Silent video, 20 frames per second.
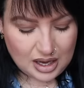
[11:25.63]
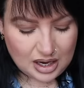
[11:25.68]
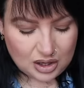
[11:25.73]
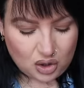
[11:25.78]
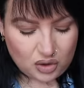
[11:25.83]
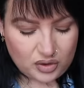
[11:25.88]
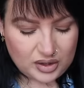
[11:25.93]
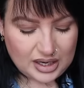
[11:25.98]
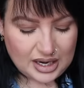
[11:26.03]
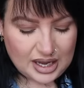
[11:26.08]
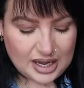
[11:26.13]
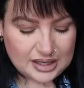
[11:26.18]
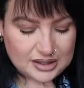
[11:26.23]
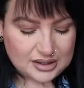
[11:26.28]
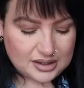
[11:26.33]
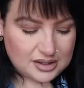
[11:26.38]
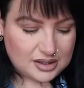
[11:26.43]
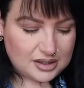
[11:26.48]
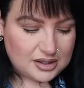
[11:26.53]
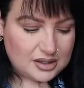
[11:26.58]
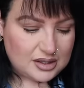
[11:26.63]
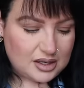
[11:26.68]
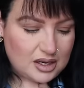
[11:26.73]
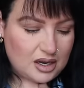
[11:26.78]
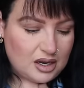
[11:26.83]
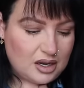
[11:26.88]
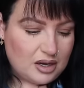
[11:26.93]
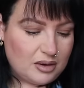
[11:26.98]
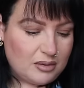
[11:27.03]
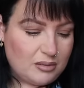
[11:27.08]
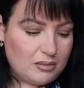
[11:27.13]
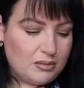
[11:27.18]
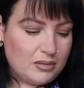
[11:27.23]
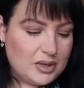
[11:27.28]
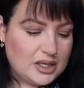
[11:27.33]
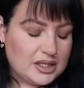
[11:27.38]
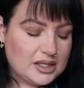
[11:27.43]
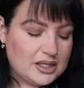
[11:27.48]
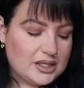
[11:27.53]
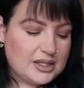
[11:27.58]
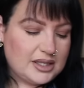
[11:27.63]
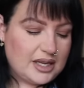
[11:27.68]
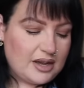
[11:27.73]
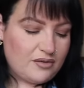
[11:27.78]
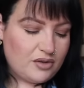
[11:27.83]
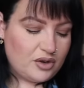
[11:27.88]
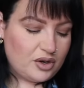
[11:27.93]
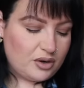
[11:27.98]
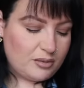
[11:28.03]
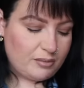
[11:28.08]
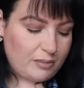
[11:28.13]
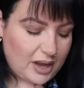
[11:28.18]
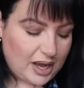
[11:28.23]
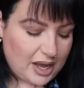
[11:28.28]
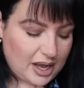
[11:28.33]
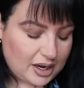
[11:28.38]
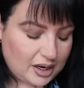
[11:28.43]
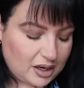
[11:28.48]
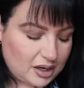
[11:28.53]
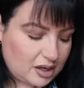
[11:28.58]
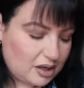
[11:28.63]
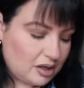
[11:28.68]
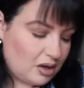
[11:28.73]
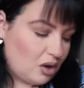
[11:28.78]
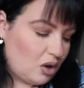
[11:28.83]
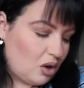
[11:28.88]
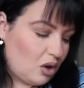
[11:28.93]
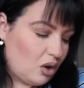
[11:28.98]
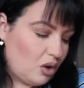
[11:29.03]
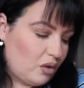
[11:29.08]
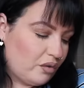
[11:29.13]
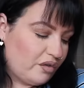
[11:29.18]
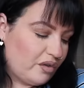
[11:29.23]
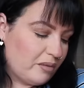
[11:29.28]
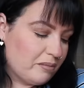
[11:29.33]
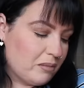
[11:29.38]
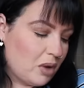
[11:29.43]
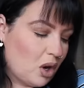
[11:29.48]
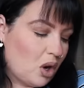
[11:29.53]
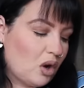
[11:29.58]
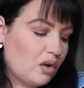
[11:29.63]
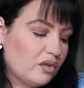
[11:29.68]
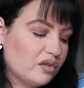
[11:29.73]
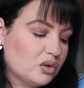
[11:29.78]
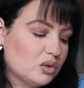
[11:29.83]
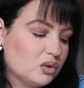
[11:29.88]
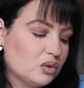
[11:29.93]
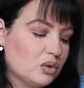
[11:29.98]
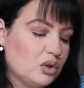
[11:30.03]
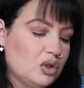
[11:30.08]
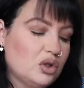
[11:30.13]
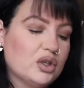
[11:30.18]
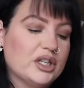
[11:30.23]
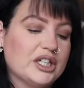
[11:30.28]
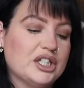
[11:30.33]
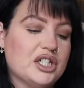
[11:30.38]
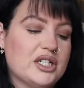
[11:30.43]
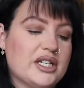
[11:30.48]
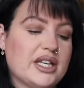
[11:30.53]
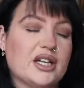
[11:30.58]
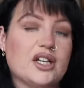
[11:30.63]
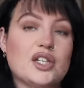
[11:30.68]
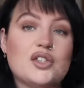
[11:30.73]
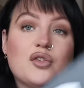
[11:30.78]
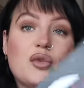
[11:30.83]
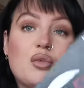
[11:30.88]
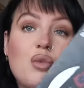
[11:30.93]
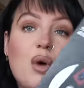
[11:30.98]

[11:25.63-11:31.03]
I got the lads, it's a 7-pack of Marvel luggage stickers for